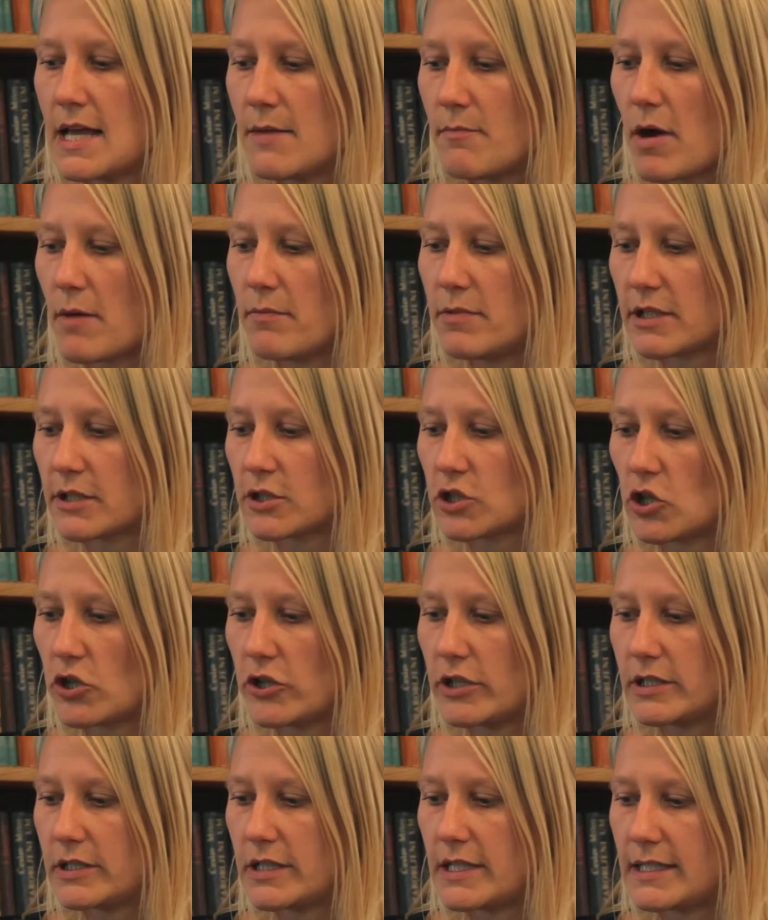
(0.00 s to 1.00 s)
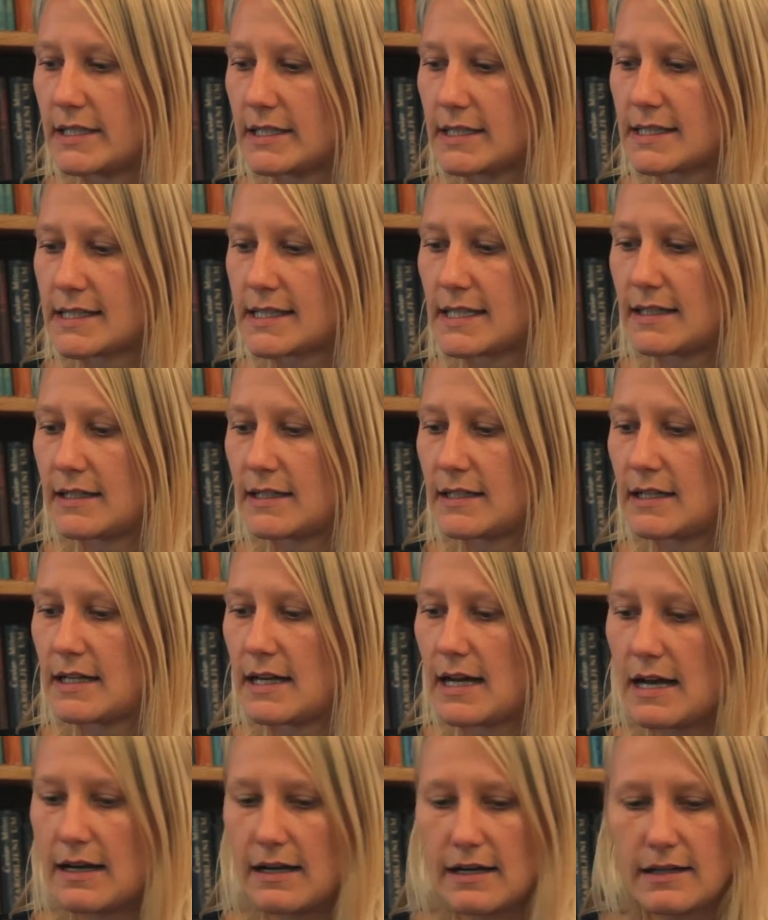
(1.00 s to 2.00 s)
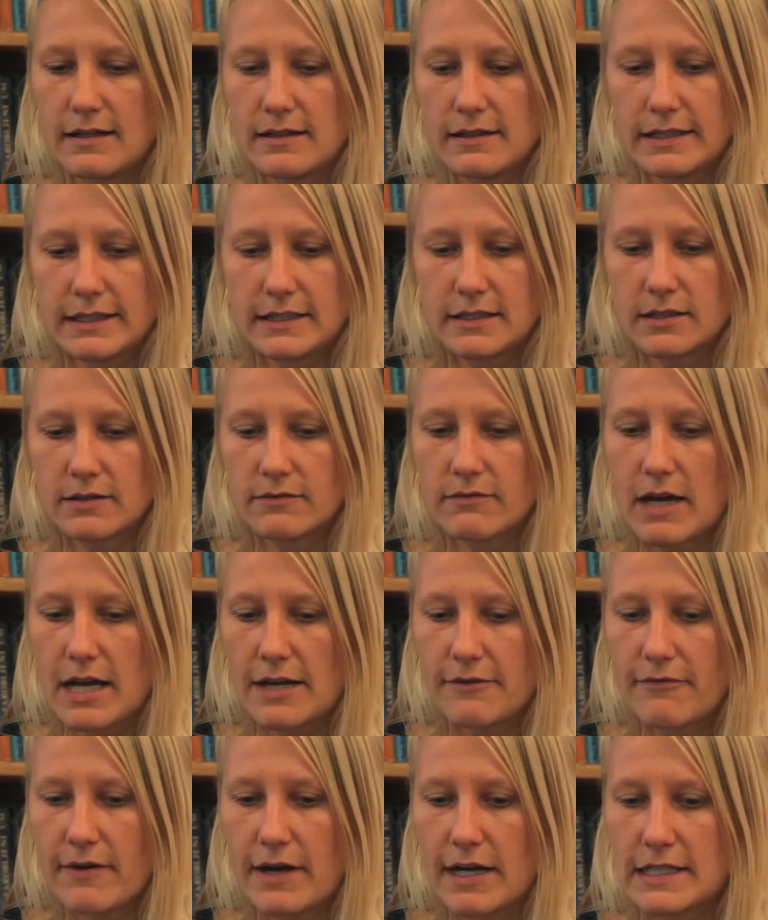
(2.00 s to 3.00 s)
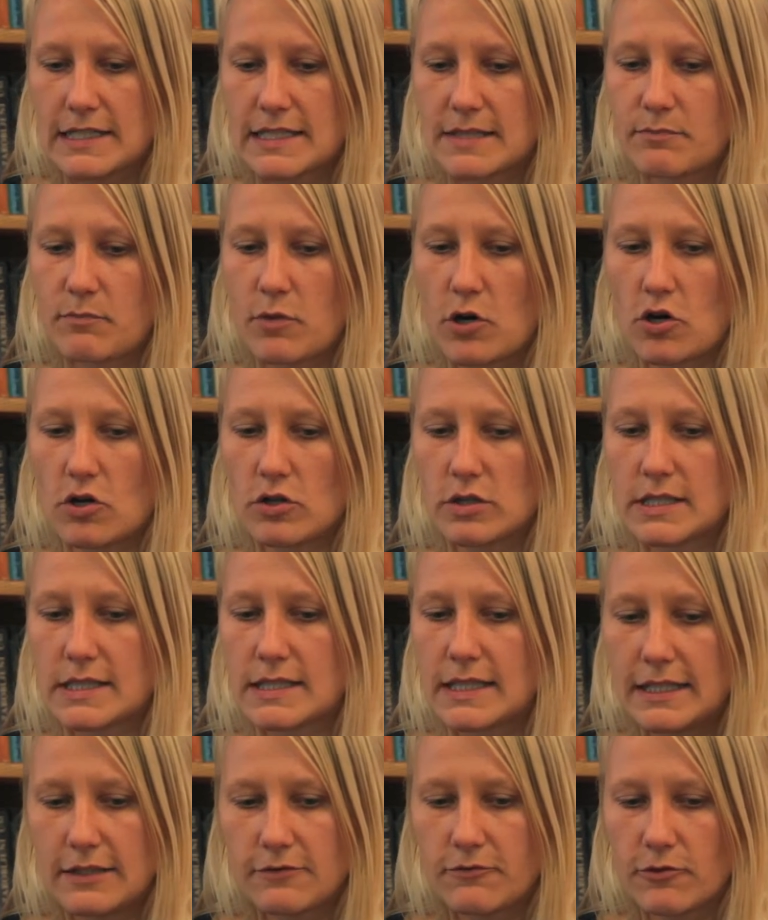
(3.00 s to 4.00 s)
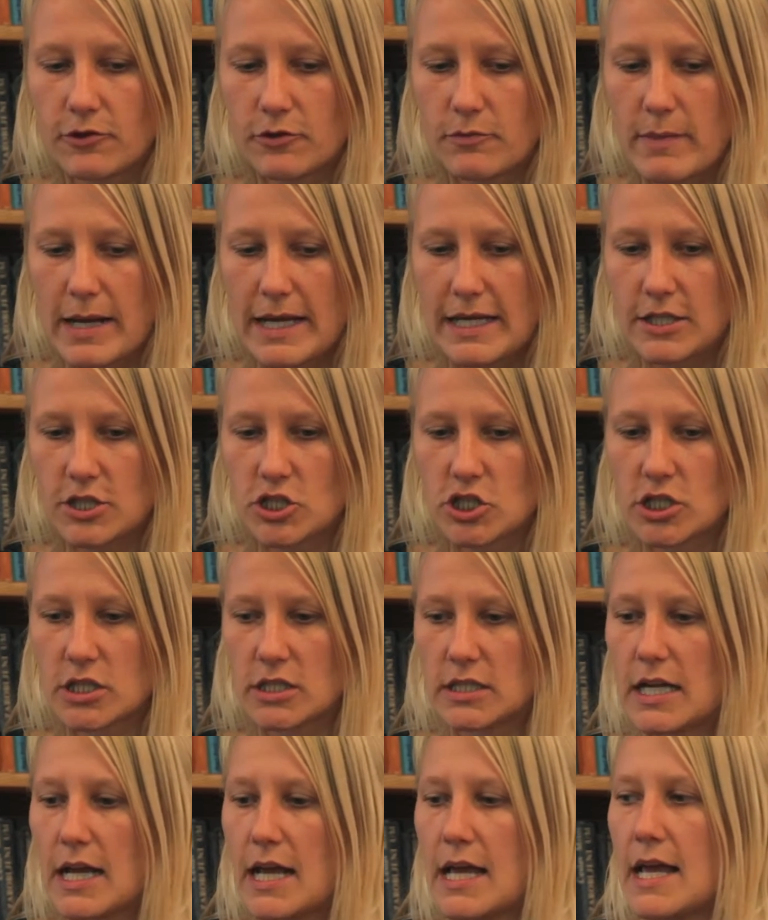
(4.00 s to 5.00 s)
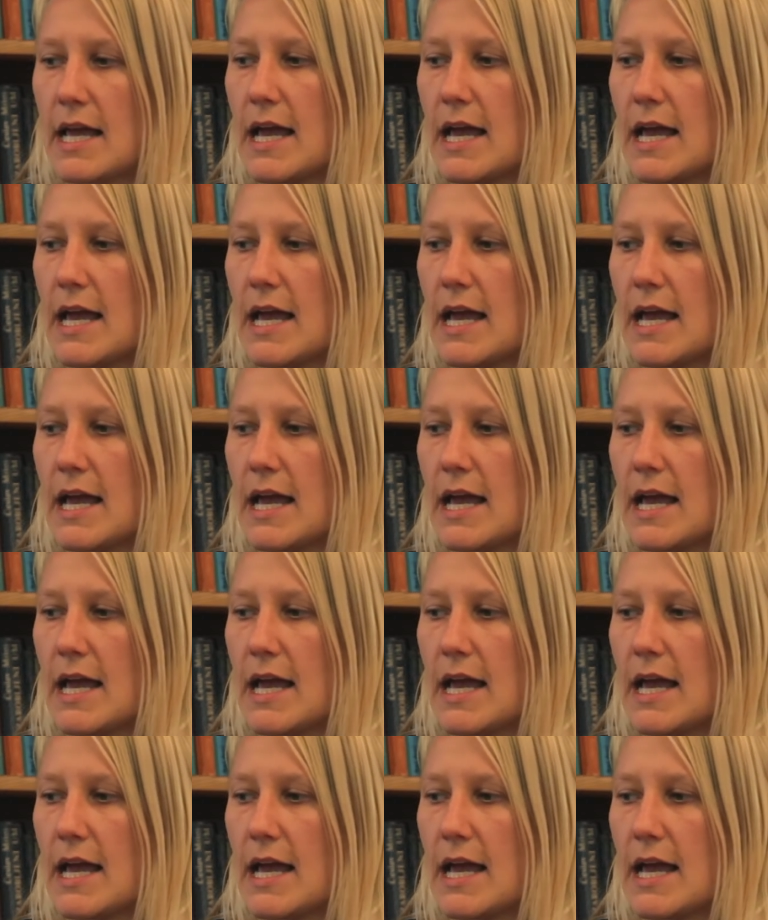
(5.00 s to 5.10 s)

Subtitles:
public toilets, little Wi-Fi spots, information.